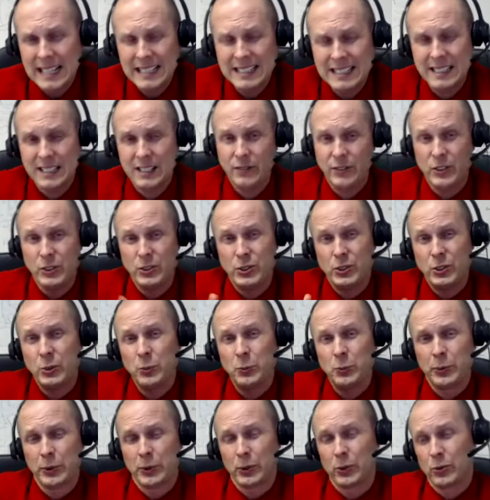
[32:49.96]
If you do
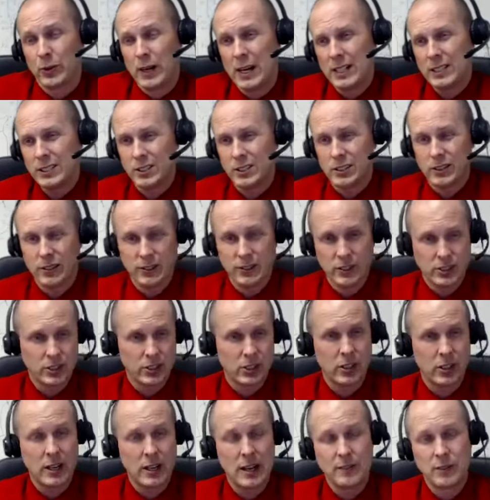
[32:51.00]
progress or if you
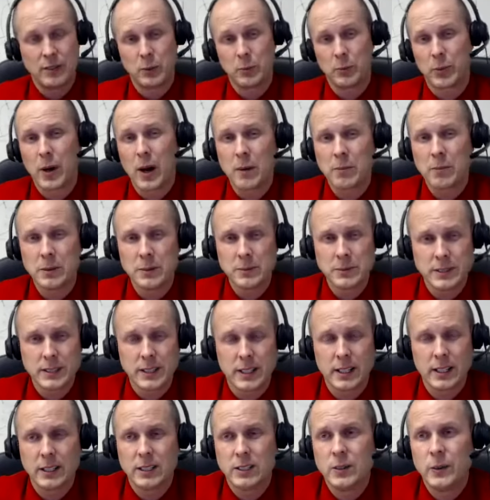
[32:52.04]
start having problems, then
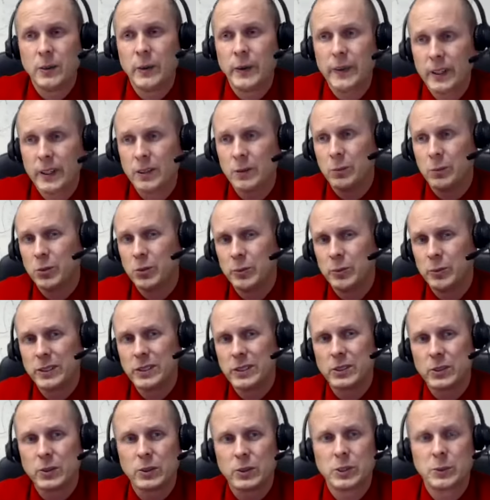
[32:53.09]
I do think a movement
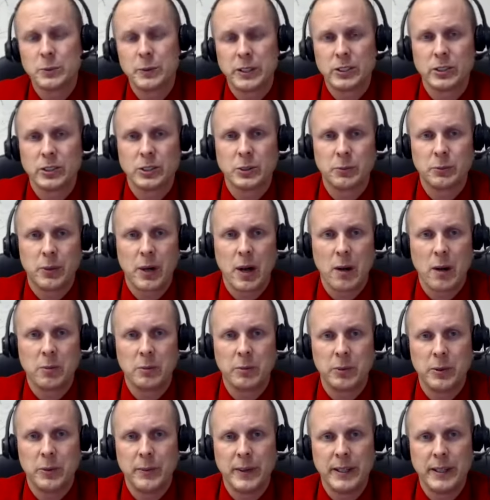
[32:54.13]
disorder specialist
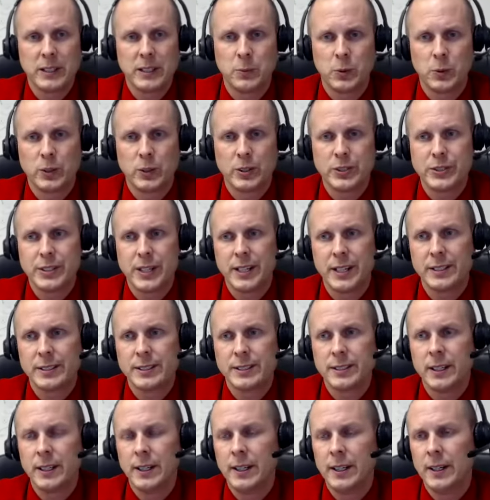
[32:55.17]
probably makes more
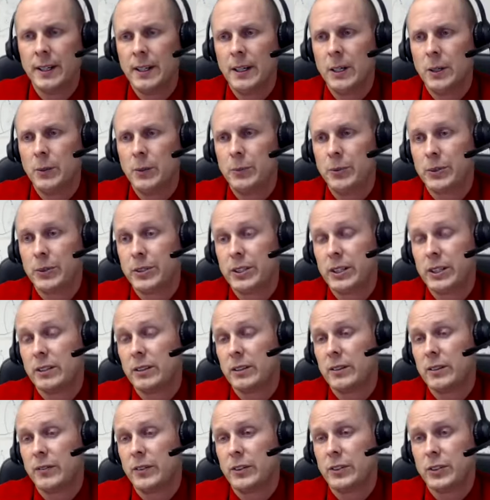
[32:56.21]
sense,
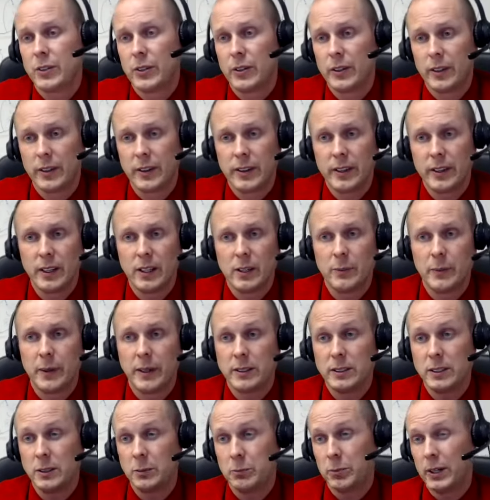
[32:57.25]
particularly if you're starting to think about
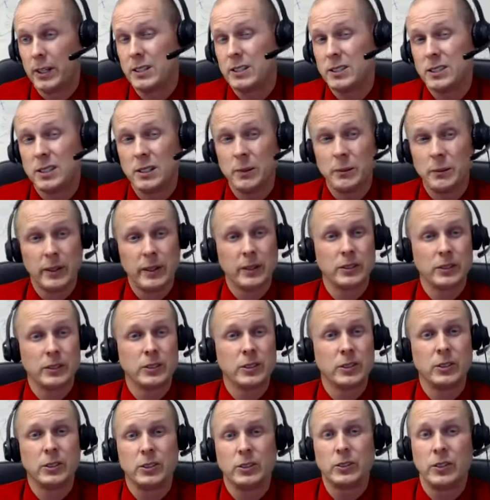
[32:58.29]
deep brain stimulator
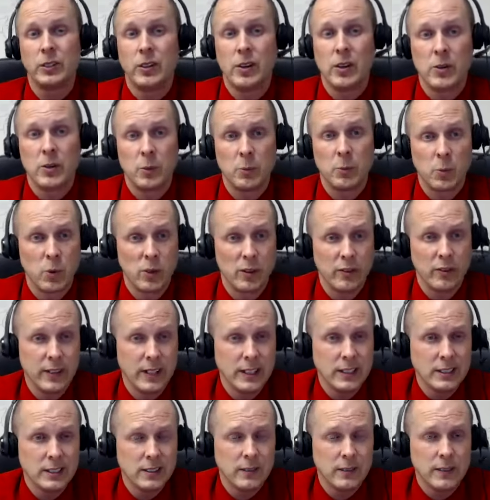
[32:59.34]
surgery or other more
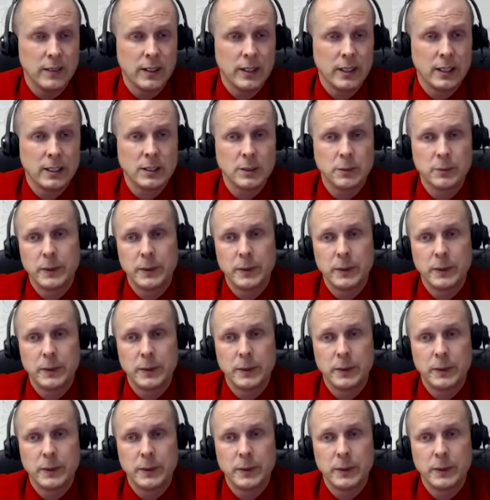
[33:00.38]
invasive things.